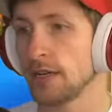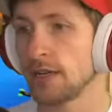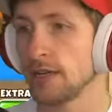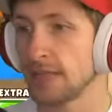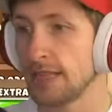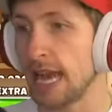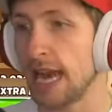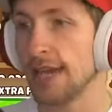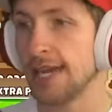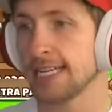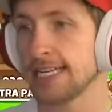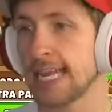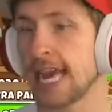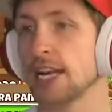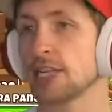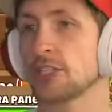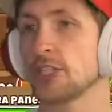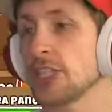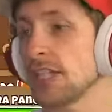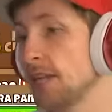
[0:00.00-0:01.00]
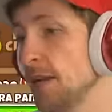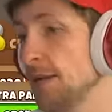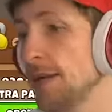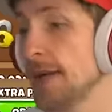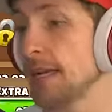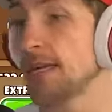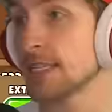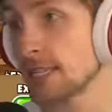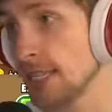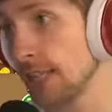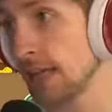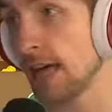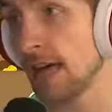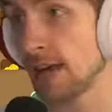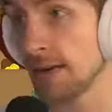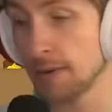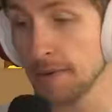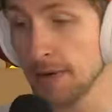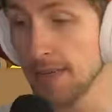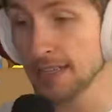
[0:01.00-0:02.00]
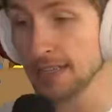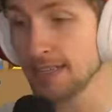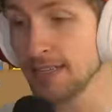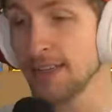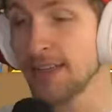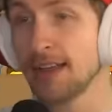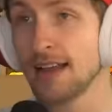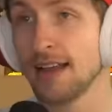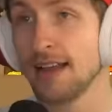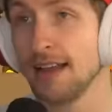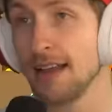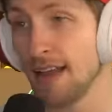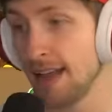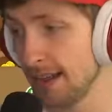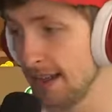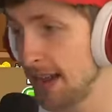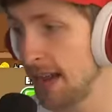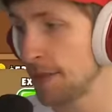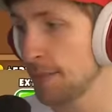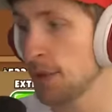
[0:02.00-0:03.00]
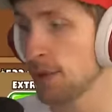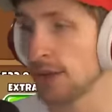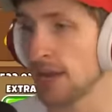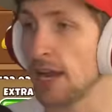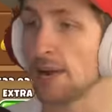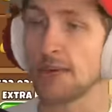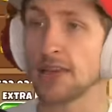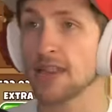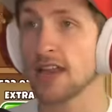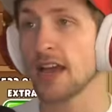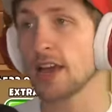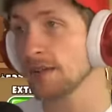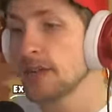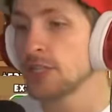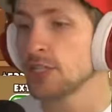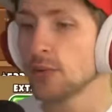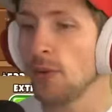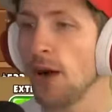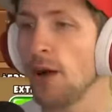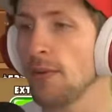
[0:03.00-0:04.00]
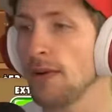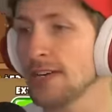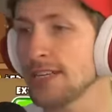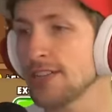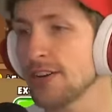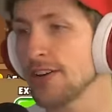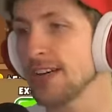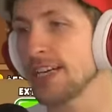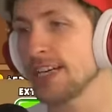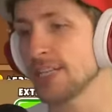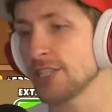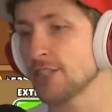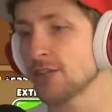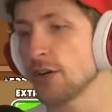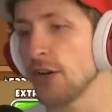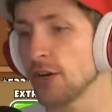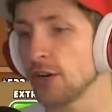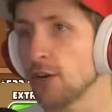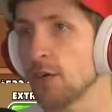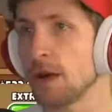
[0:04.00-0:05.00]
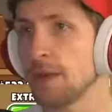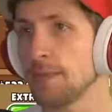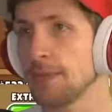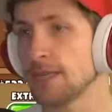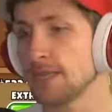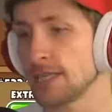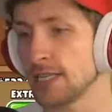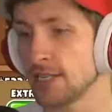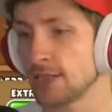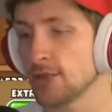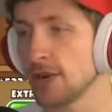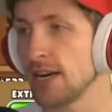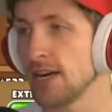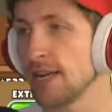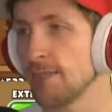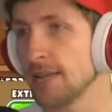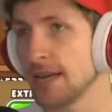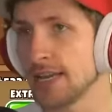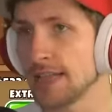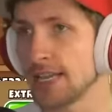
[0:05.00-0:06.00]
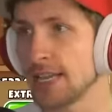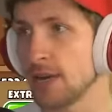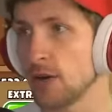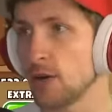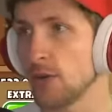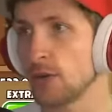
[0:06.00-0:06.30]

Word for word: That is actually going to make us a lot of money. And I'm okay with that. Do I want to start getting stronger weapons and try to make that?